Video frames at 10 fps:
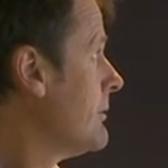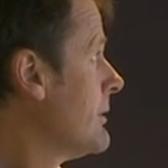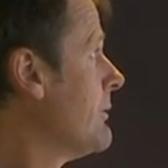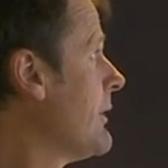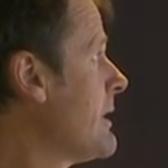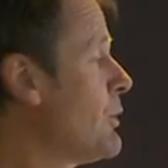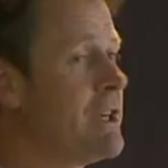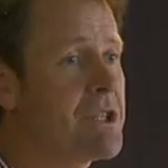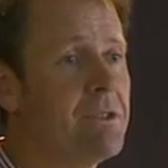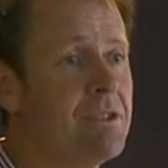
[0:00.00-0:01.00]
The
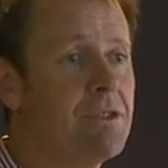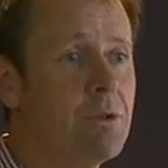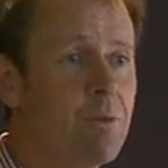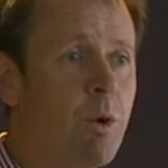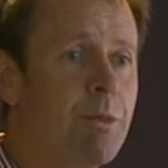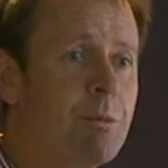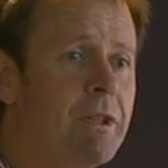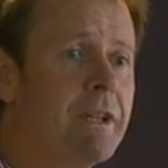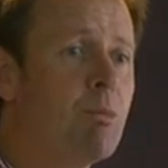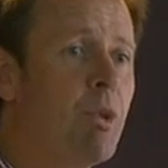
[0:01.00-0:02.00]
valuations of what people
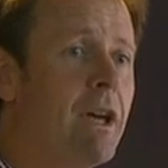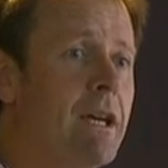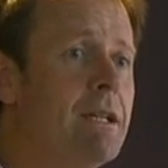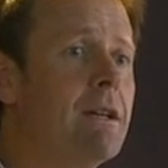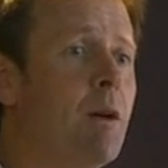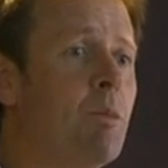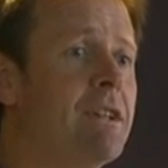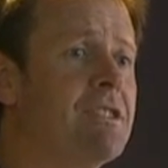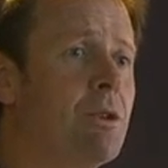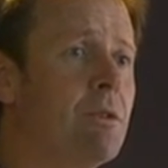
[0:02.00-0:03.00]
are getting paid are
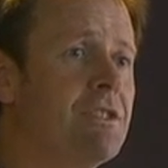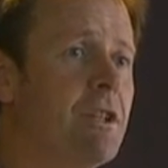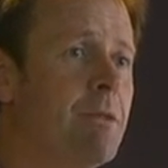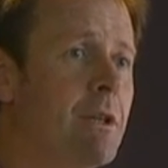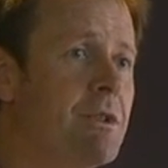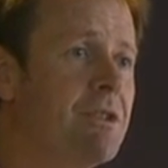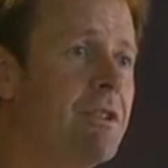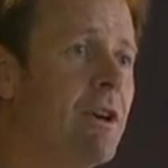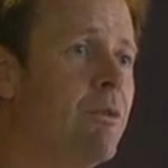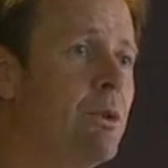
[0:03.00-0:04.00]
based on something which is
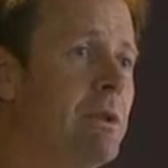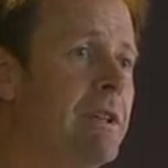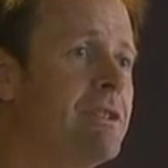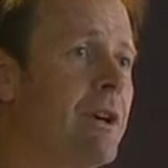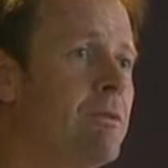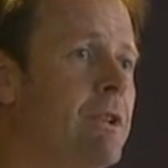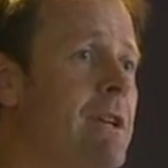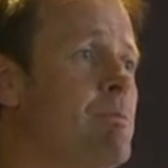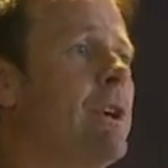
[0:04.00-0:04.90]
now a few years out of date,